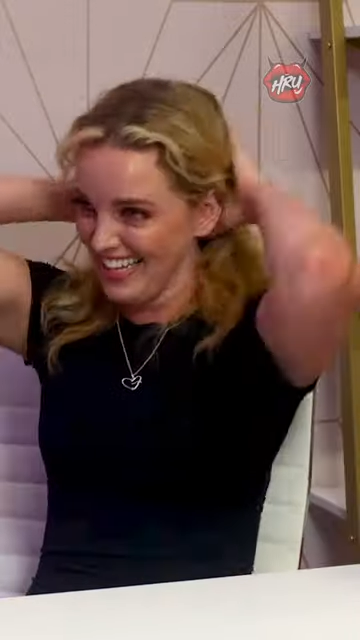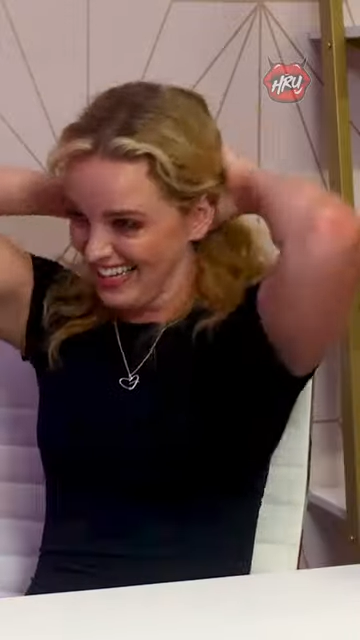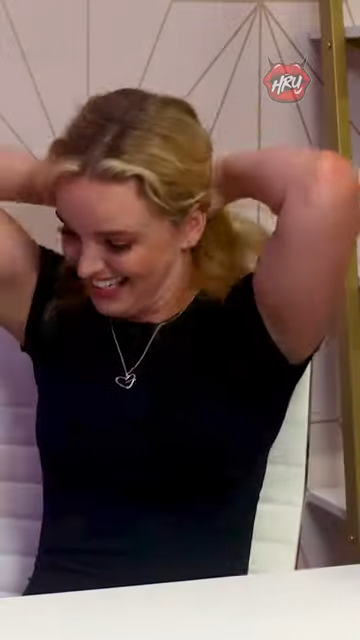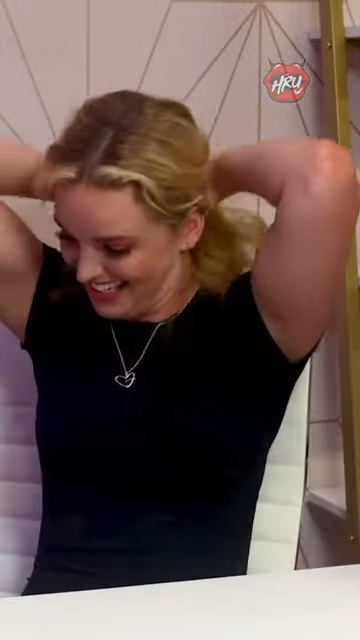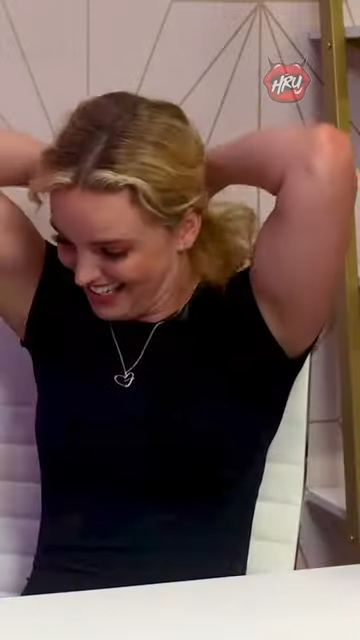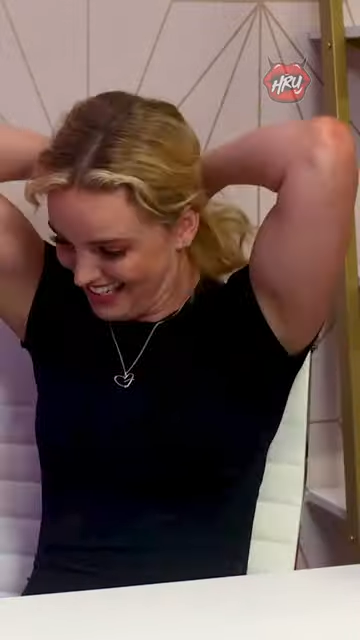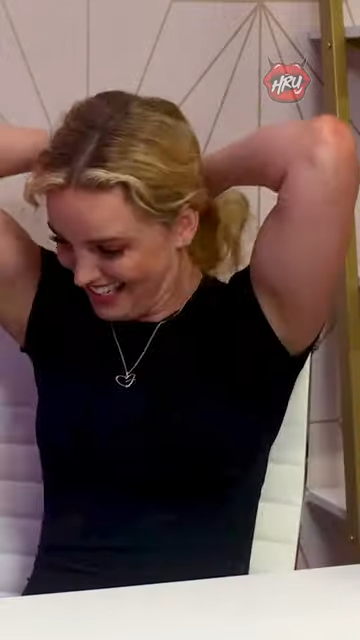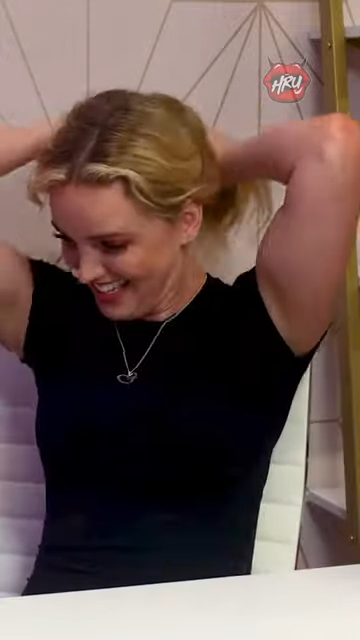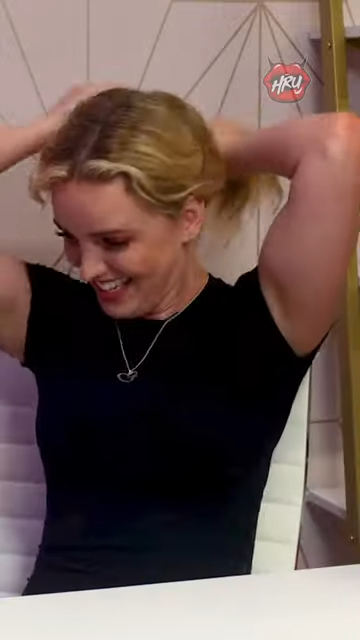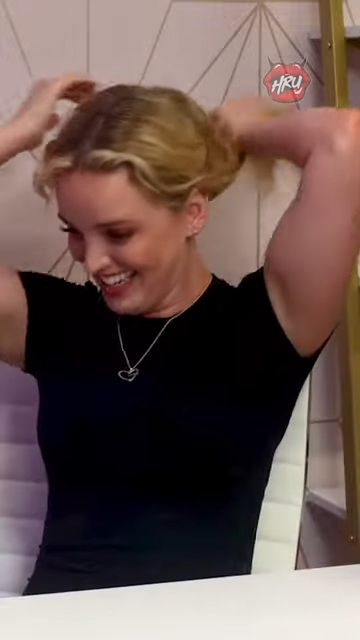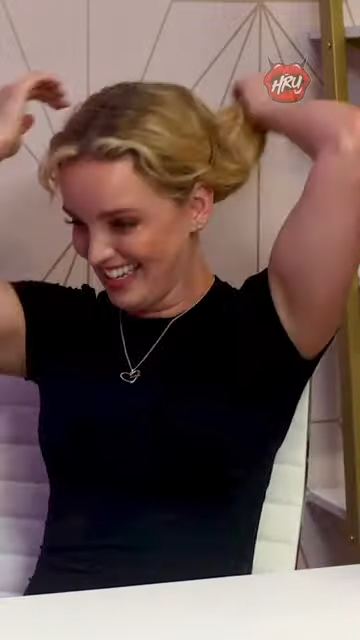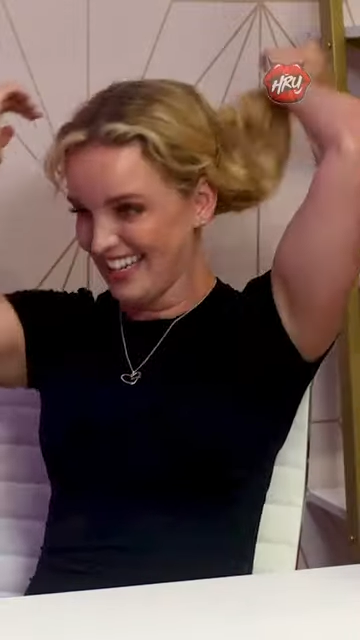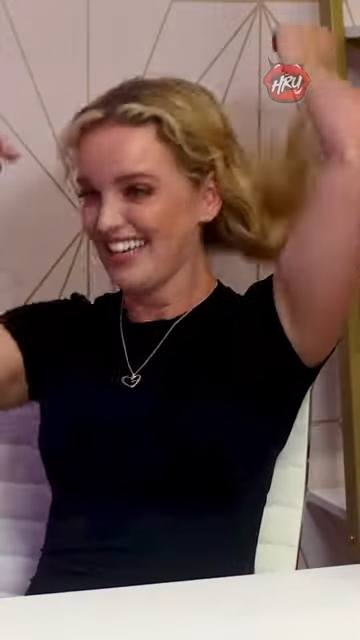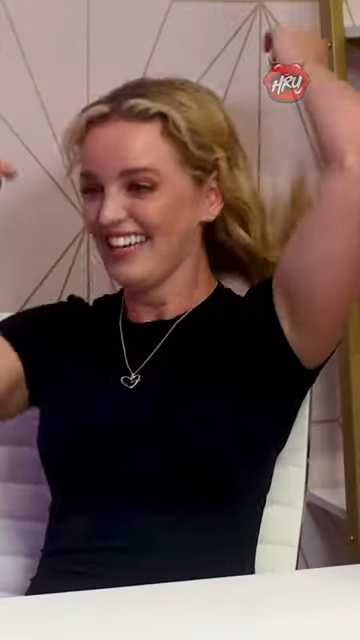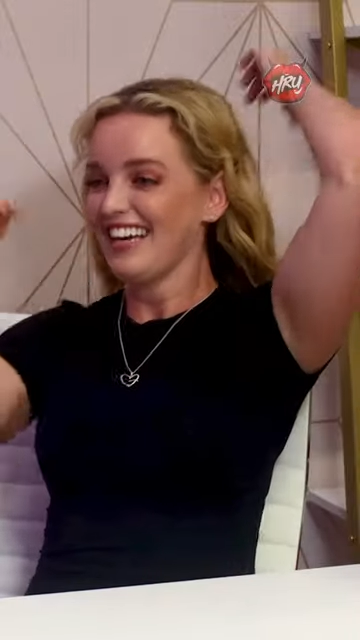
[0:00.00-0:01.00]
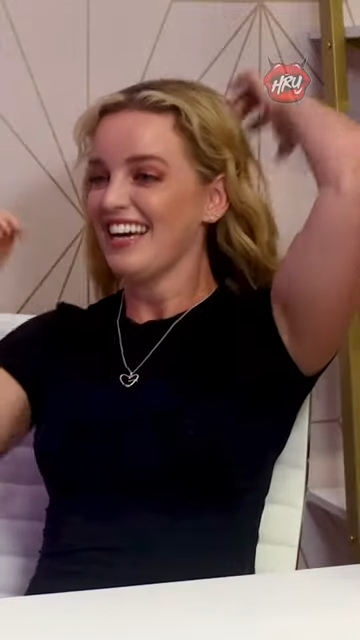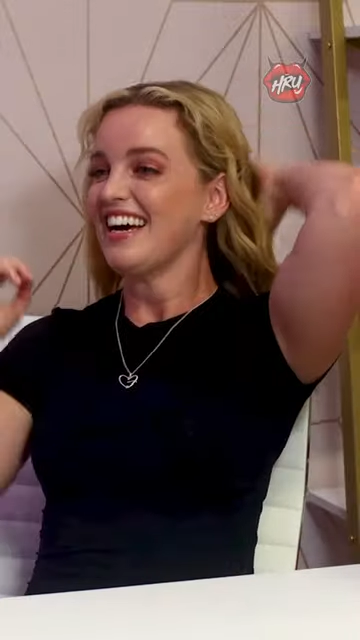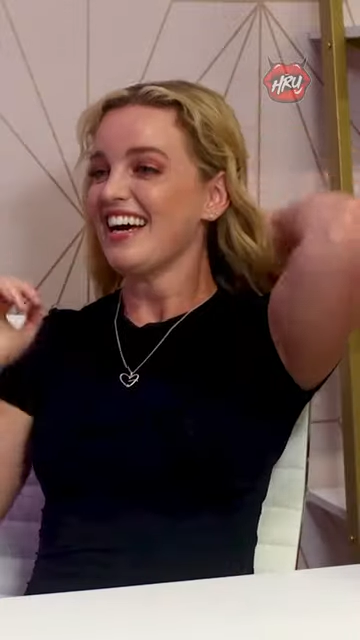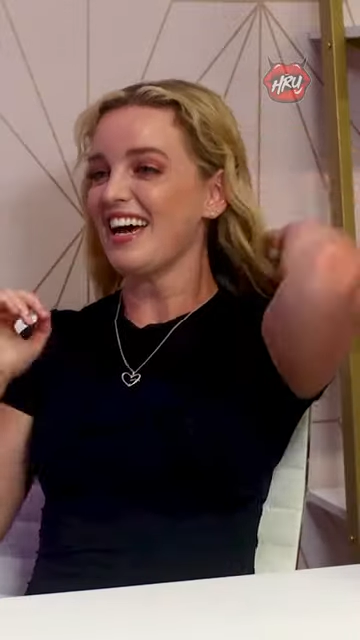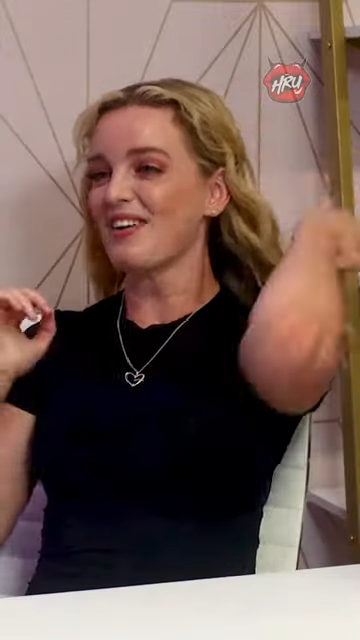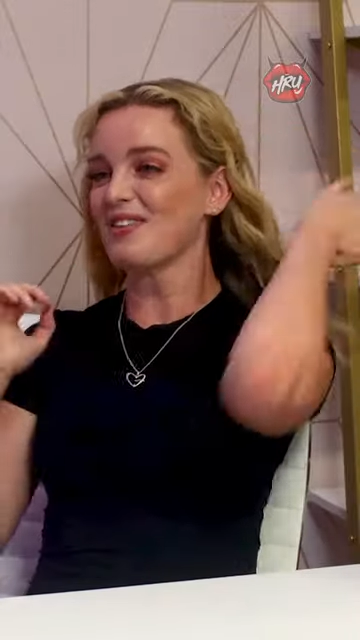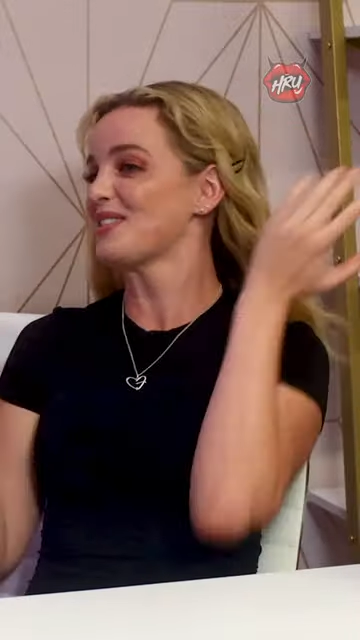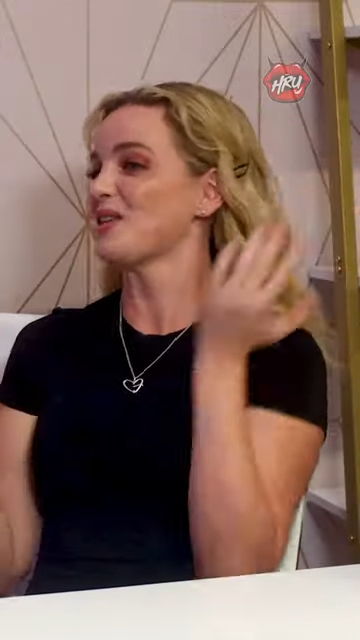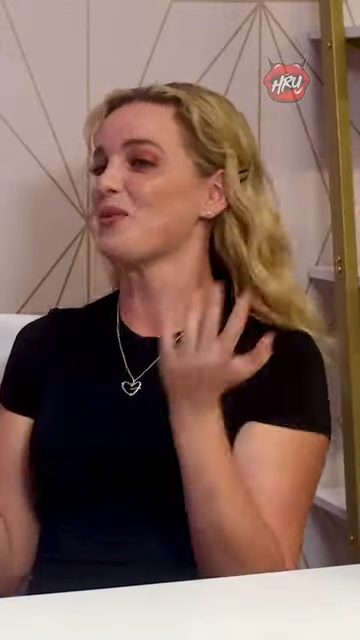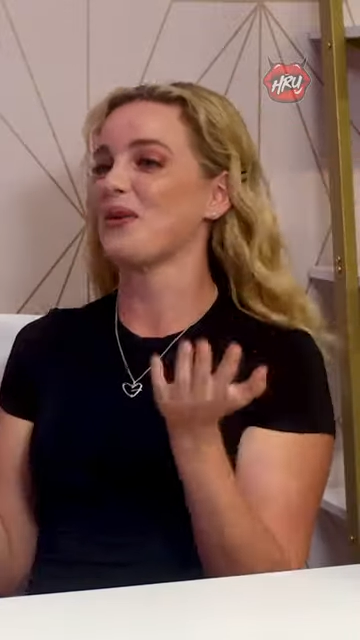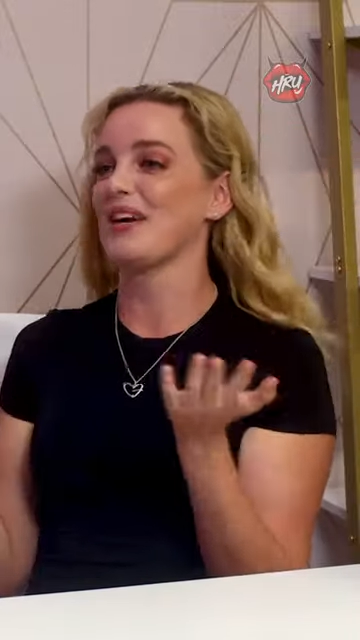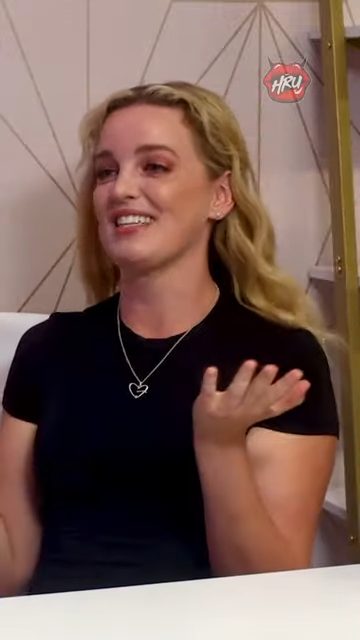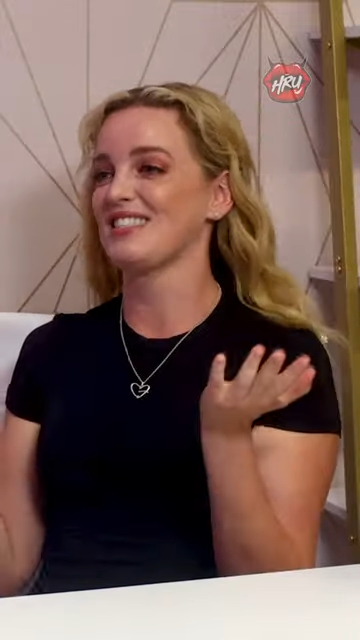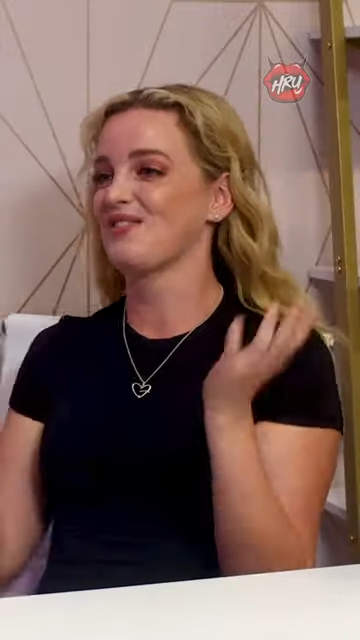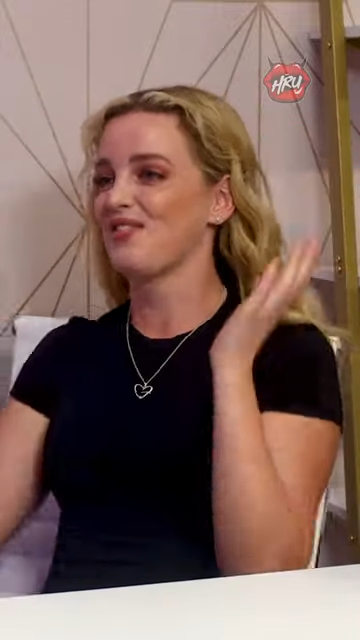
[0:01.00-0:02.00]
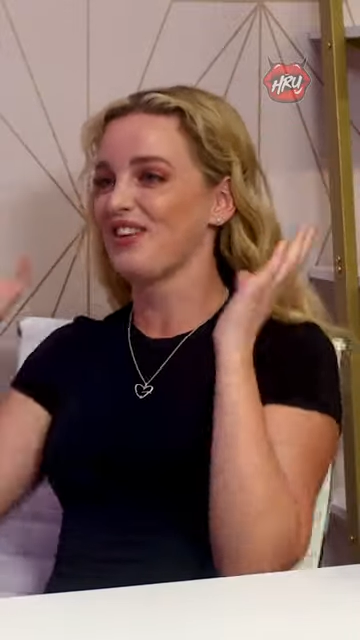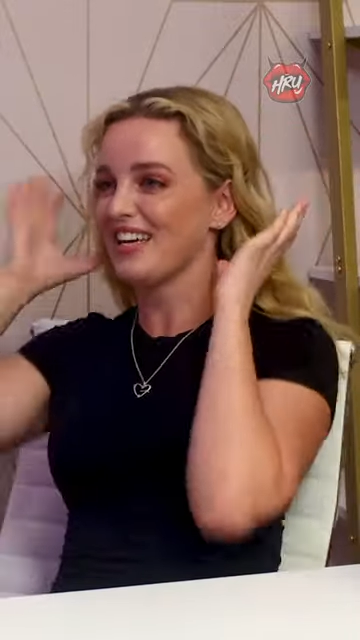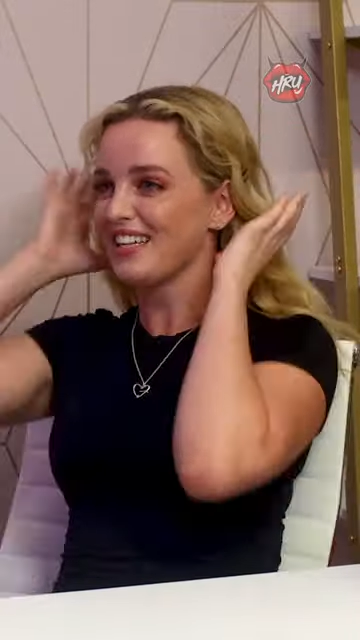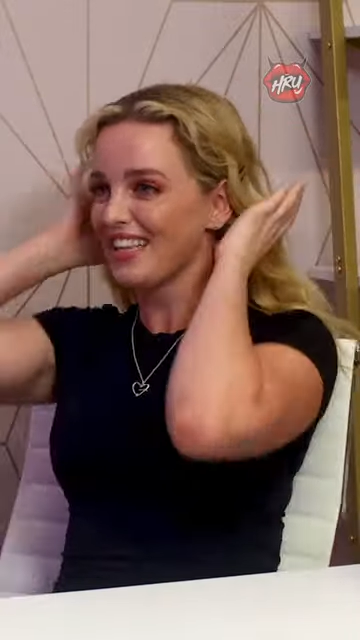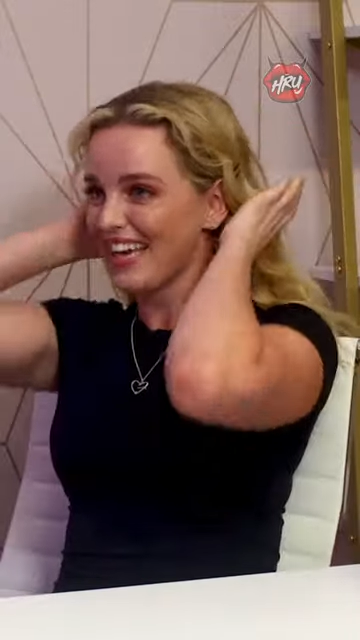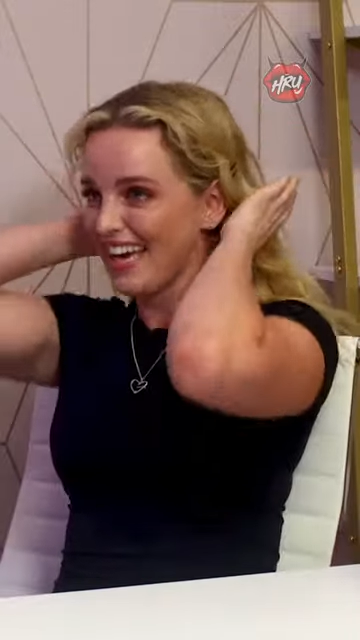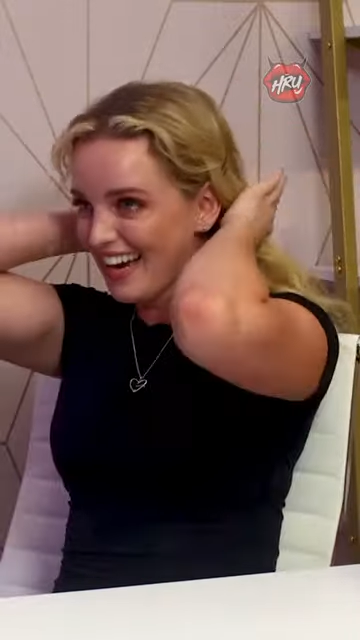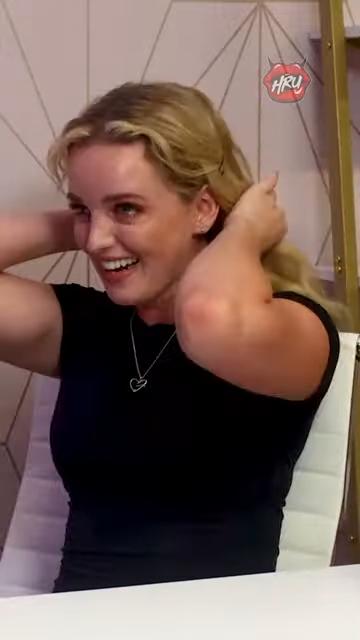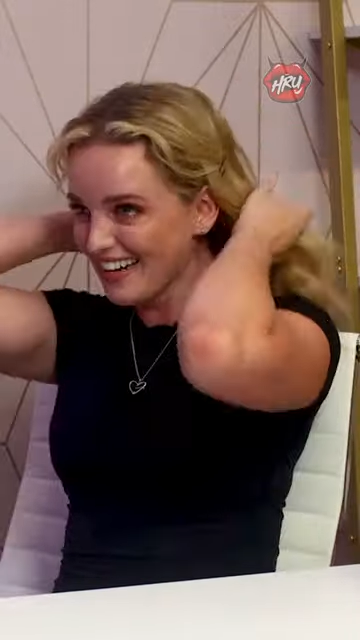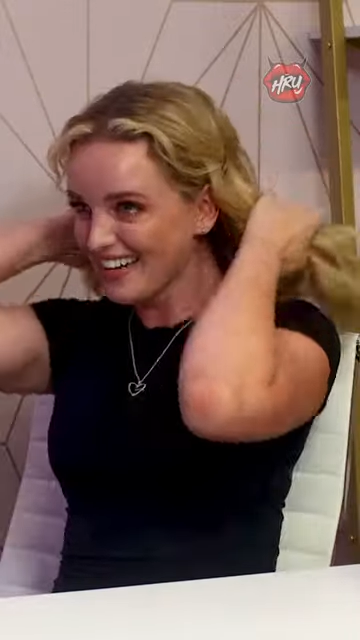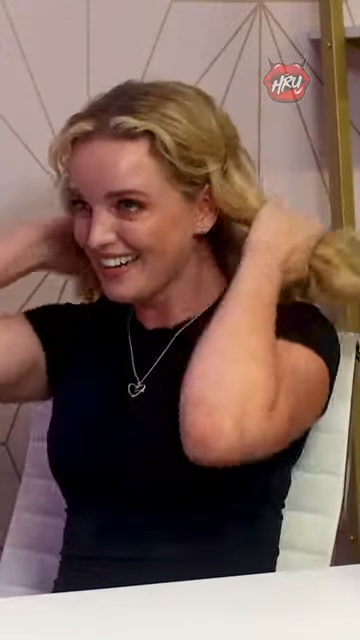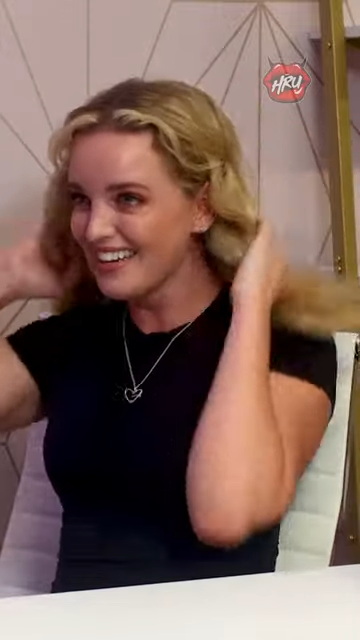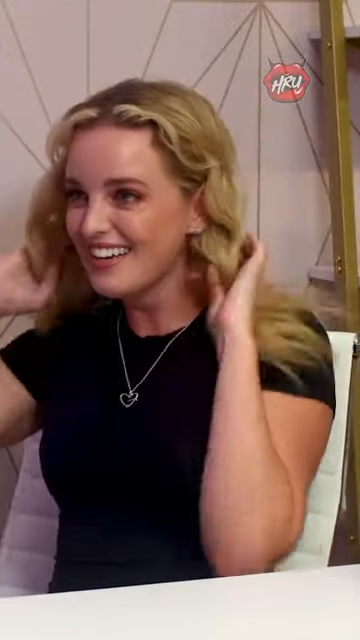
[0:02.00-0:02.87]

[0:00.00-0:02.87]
it was the weirdest wow, feeling.